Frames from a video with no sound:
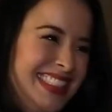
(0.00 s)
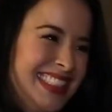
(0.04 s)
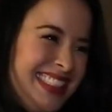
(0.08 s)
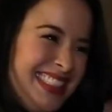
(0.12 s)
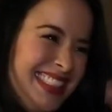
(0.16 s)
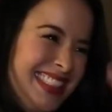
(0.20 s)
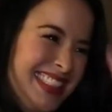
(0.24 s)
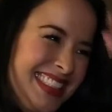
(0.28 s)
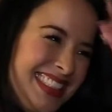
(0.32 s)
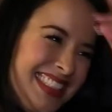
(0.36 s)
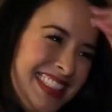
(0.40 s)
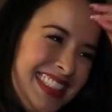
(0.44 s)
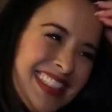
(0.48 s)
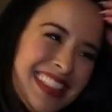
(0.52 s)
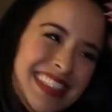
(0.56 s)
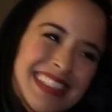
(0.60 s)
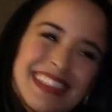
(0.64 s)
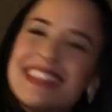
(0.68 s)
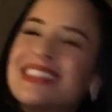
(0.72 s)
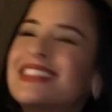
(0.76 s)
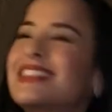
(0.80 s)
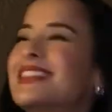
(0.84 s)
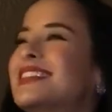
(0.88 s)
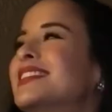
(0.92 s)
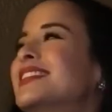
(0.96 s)

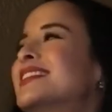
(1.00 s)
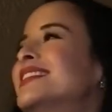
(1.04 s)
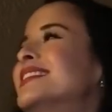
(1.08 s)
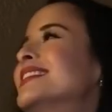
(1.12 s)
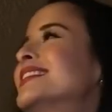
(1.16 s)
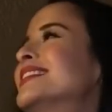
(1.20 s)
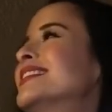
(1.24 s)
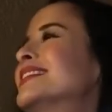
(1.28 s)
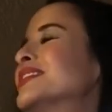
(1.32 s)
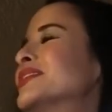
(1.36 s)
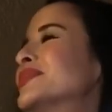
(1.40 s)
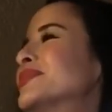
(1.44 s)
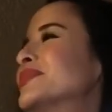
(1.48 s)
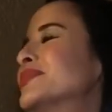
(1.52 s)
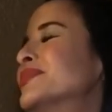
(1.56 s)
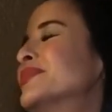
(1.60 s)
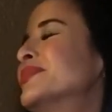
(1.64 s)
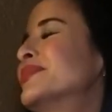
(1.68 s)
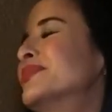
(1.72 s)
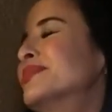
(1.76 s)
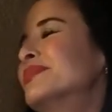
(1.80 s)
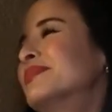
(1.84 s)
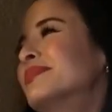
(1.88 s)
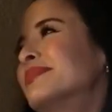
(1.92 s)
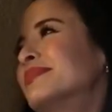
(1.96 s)

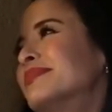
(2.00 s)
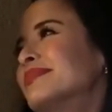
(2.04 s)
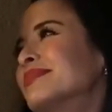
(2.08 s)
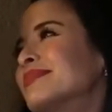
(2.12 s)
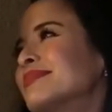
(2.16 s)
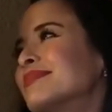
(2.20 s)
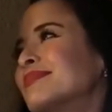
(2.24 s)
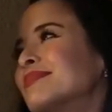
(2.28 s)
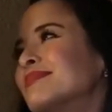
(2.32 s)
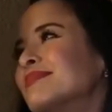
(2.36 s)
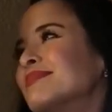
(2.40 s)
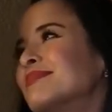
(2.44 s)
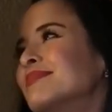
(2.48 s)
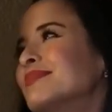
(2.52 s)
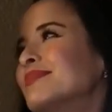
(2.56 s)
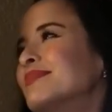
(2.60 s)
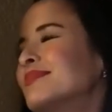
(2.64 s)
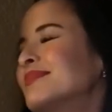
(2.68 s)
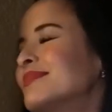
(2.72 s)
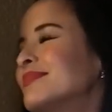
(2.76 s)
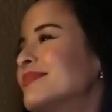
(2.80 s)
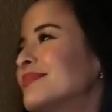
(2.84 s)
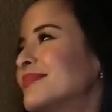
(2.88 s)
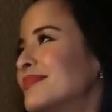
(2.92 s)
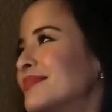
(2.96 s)

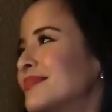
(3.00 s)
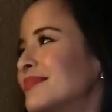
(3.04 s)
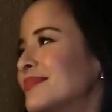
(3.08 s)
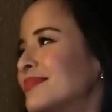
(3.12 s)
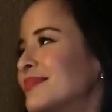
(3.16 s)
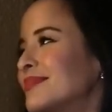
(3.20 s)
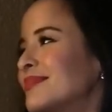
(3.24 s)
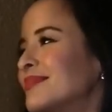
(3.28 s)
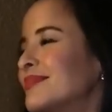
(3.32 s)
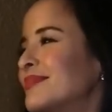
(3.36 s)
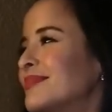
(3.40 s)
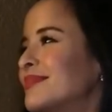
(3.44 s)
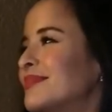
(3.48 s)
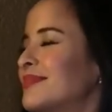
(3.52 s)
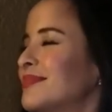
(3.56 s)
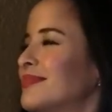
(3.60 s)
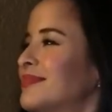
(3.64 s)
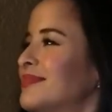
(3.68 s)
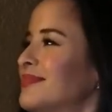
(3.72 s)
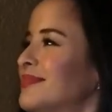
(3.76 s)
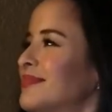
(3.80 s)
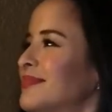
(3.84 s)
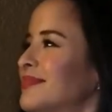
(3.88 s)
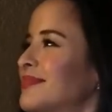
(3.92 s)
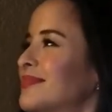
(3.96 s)

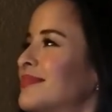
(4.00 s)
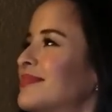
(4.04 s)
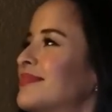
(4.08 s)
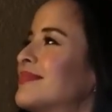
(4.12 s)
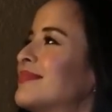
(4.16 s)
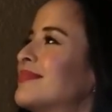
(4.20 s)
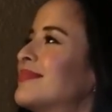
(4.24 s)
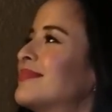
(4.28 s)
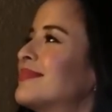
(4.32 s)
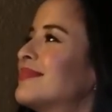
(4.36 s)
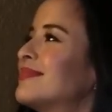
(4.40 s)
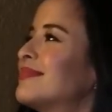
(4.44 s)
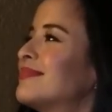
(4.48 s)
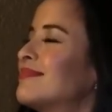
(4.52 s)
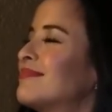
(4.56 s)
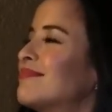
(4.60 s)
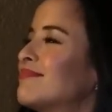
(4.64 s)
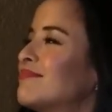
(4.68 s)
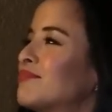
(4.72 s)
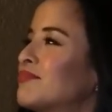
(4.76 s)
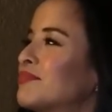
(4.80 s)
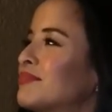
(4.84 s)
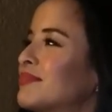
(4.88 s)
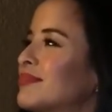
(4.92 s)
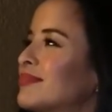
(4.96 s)

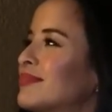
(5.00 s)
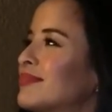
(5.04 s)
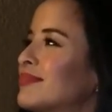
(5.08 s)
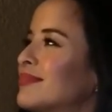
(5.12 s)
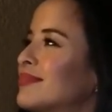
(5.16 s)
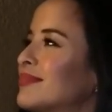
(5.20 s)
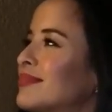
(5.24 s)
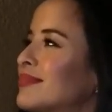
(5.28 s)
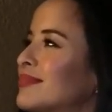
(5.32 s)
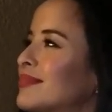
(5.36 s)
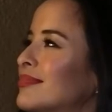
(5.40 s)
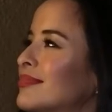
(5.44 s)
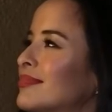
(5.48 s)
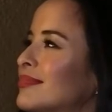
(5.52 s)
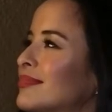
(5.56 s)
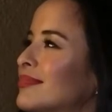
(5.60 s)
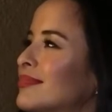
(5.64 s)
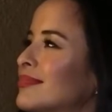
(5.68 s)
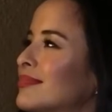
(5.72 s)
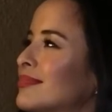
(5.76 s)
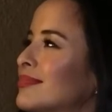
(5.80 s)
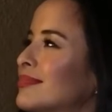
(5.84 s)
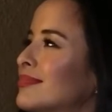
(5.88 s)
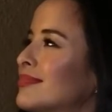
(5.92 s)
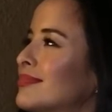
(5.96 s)

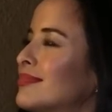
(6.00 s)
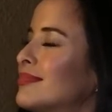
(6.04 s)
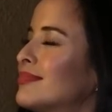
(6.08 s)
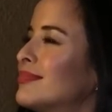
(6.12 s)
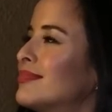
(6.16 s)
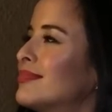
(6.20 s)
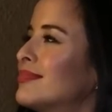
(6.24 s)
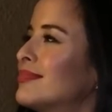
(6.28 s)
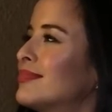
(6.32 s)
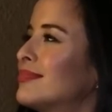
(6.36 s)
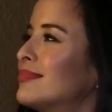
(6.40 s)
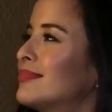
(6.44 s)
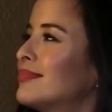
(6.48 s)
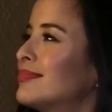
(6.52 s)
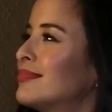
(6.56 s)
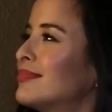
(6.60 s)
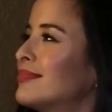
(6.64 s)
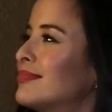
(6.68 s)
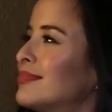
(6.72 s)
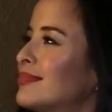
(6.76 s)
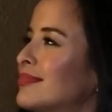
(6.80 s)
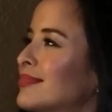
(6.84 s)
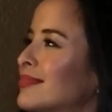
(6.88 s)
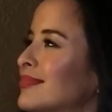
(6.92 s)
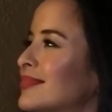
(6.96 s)

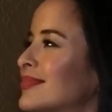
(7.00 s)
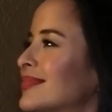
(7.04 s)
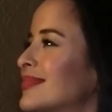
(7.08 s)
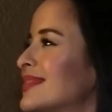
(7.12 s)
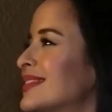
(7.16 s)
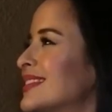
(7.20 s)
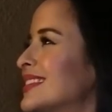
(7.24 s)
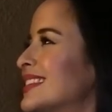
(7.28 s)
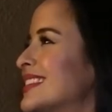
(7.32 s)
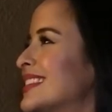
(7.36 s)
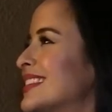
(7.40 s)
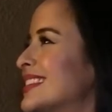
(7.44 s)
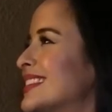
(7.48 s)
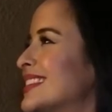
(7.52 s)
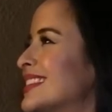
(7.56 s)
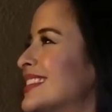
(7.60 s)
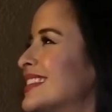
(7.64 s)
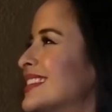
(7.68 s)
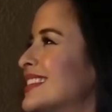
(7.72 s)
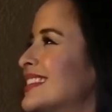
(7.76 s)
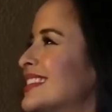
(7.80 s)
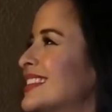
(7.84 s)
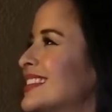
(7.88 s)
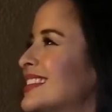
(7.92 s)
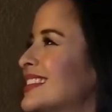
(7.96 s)
(not speaking)